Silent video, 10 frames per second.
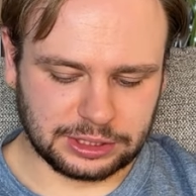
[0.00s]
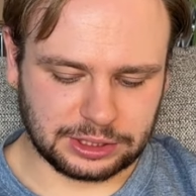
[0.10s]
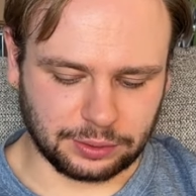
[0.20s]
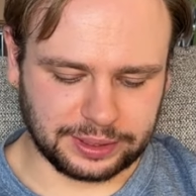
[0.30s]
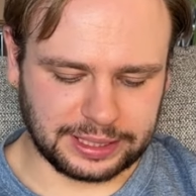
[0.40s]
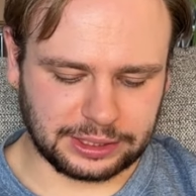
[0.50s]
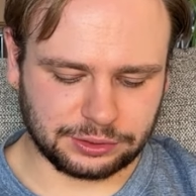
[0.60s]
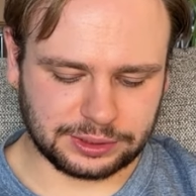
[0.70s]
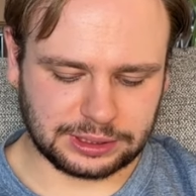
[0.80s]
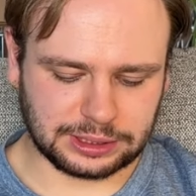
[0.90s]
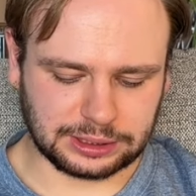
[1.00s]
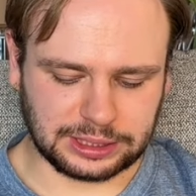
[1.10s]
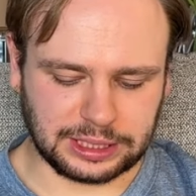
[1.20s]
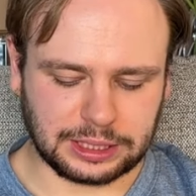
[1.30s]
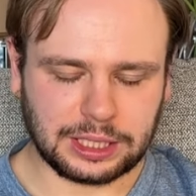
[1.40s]
So,
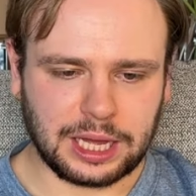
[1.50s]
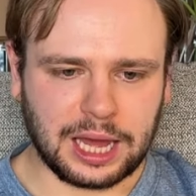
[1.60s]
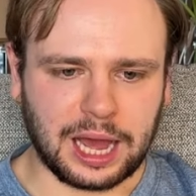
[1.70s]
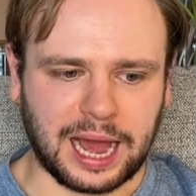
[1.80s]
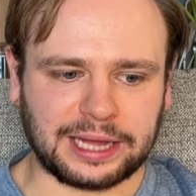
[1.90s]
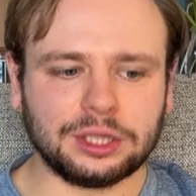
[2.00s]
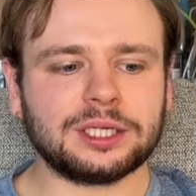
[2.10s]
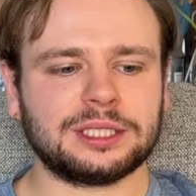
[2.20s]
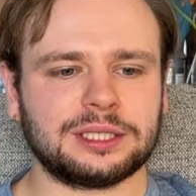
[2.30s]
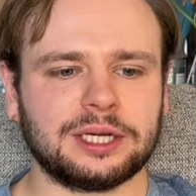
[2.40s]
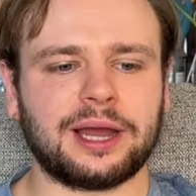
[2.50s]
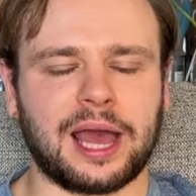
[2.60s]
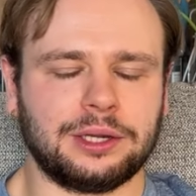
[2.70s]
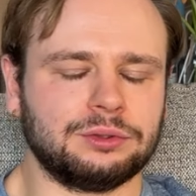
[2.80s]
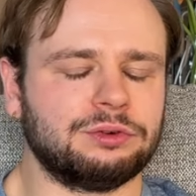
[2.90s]
interestingly, I looked at their
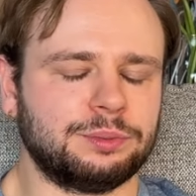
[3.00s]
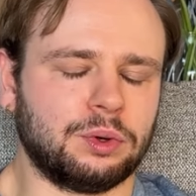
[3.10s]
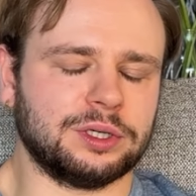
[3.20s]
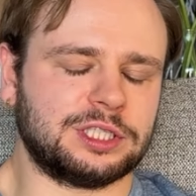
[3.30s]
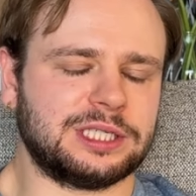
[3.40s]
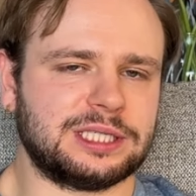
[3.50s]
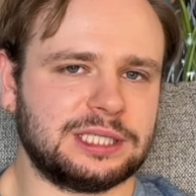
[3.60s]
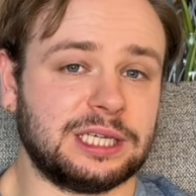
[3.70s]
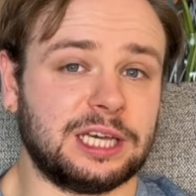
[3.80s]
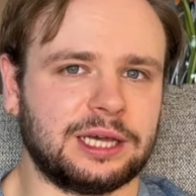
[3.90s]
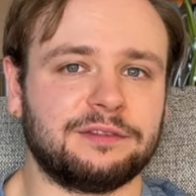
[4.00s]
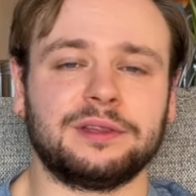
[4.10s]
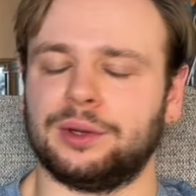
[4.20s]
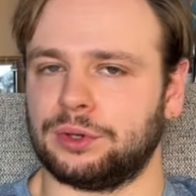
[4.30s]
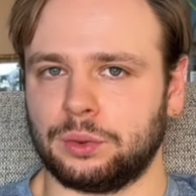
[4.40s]
annual report to see if
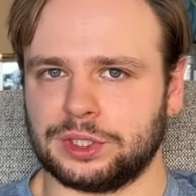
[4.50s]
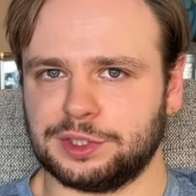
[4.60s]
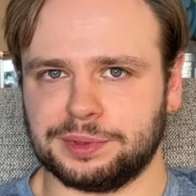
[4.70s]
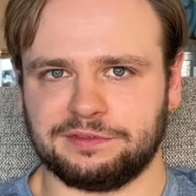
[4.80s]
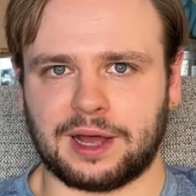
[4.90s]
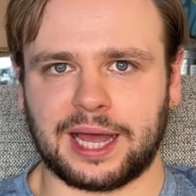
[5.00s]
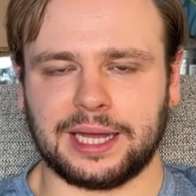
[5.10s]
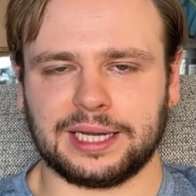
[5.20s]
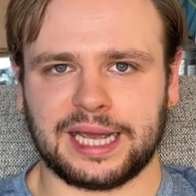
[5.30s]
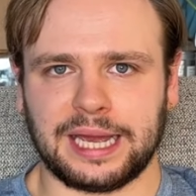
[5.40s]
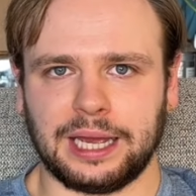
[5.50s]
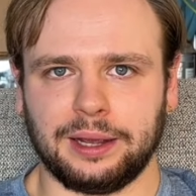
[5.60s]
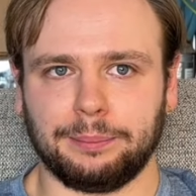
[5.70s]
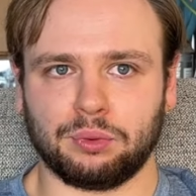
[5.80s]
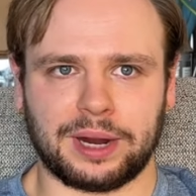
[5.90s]
they were going to provide a
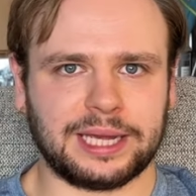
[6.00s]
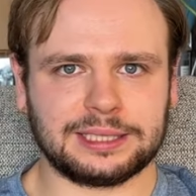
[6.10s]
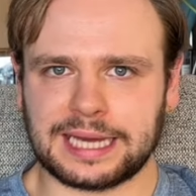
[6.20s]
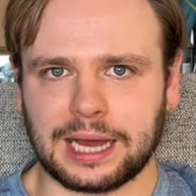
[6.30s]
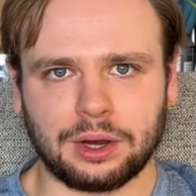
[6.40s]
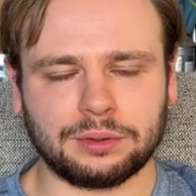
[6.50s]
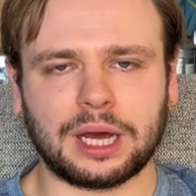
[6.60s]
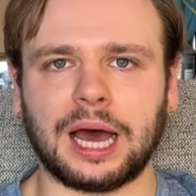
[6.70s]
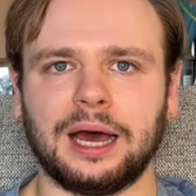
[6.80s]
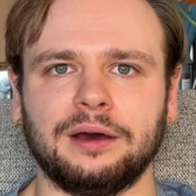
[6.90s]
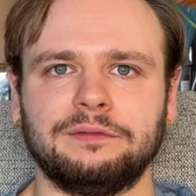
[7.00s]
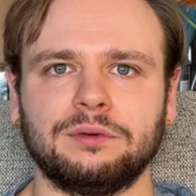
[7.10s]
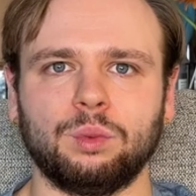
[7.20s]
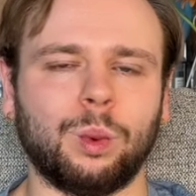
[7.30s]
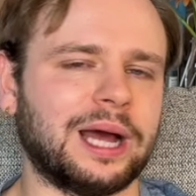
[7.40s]
breakdown of
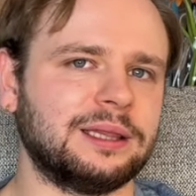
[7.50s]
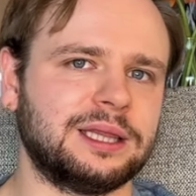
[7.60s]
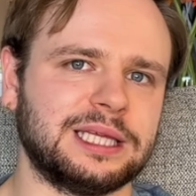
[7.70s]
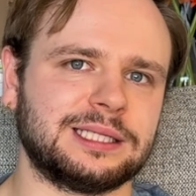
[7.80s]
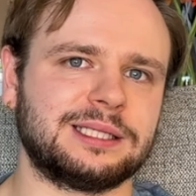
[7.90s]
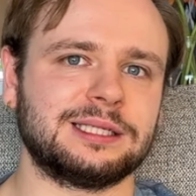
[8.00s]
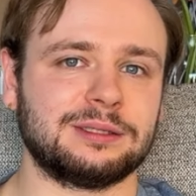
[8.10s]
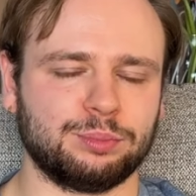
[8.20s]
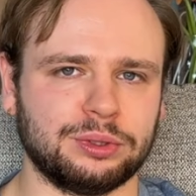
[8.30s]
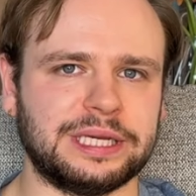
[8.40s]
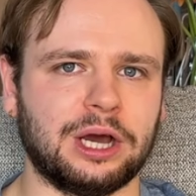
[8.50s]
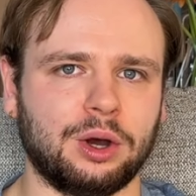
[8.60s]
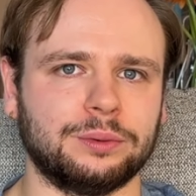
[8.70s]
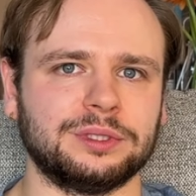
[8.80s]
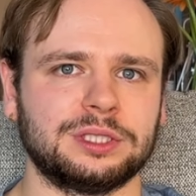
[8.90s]
what this pre
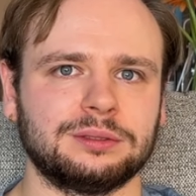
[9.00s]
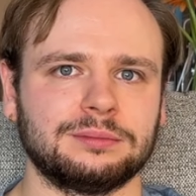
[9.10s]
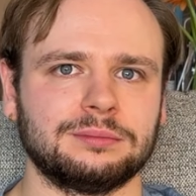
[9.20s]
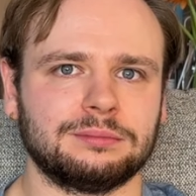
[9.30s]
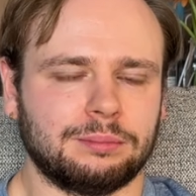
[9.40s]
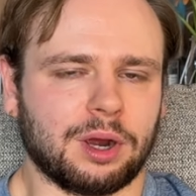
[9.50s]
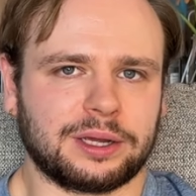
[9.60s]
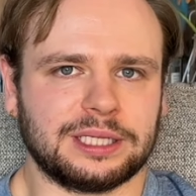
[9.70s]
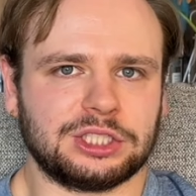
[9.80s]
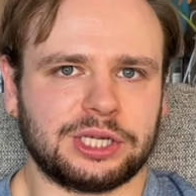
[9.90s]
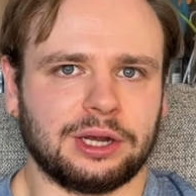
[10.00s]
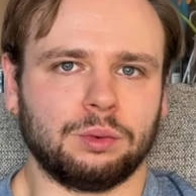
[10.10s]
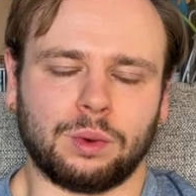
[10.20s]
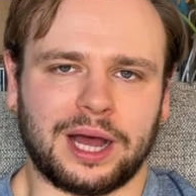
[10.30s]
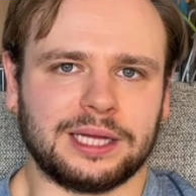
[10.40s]
owned market share
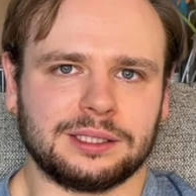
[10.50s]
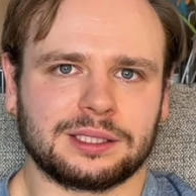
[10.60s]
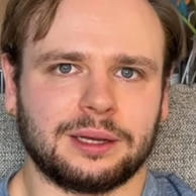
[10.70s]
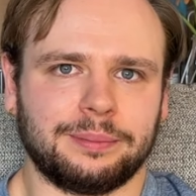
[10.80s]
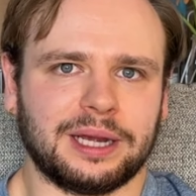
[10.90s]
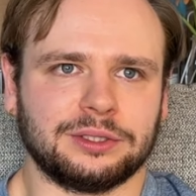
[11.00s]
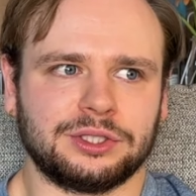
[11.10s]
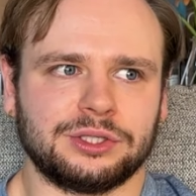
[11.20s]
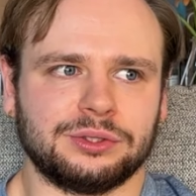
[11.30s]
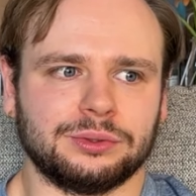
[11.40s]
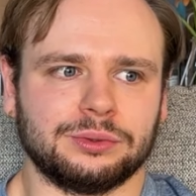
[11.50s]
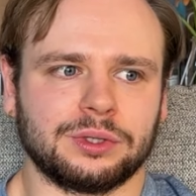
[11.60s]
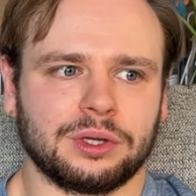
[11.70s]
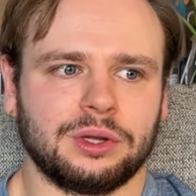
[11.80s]
was compared to,